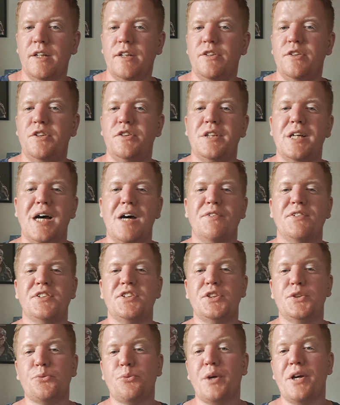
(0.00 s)
You need to have a
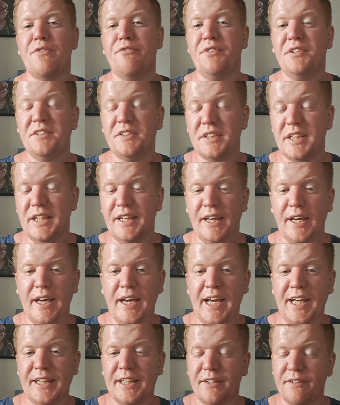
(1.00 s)
strength at
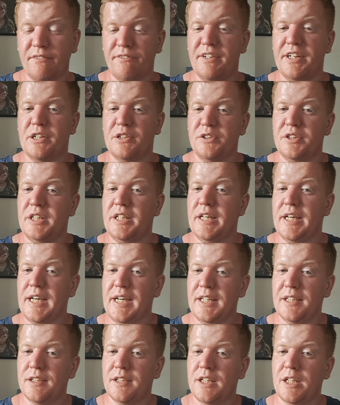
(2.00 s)
D8 and vigor
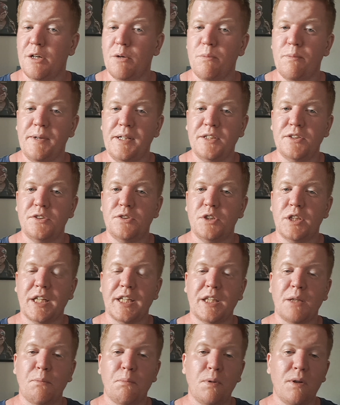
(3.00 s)
D8, and that means you
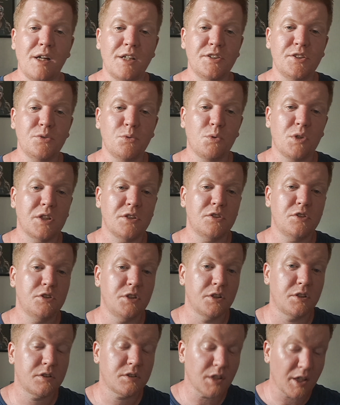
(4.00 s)
get a +1 to
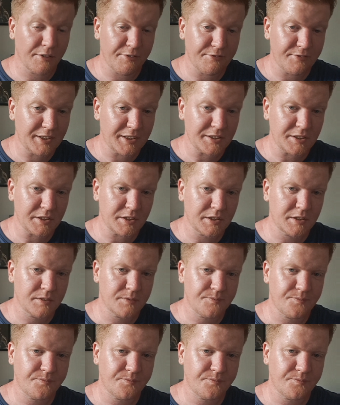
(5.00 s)
your toughness,